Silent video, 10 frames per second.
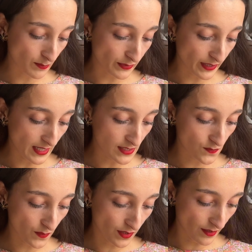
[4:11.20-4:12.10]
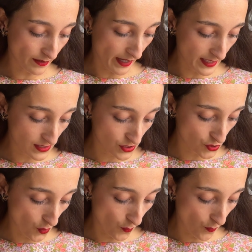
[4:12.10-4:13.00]
plays with the light
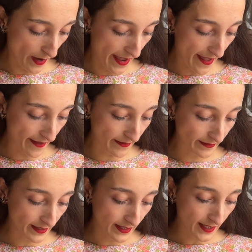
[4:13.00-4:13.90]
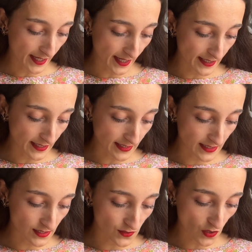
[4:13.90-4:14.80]
so well, and it
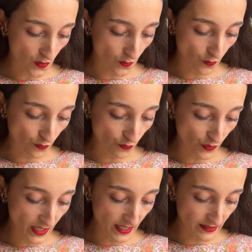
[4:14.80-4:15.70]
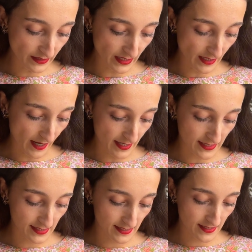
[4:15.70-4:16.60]
is really
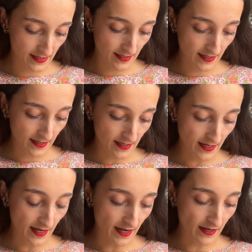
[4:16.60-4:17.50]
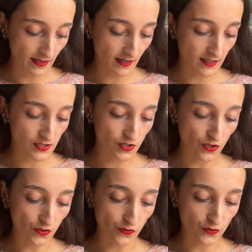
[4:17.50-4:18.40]
nice. And I think it's
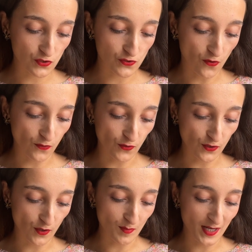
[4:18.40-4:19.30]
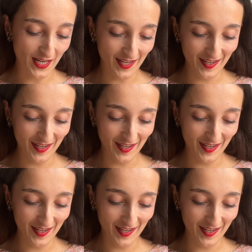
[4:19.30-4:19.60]
gonna look so good on me.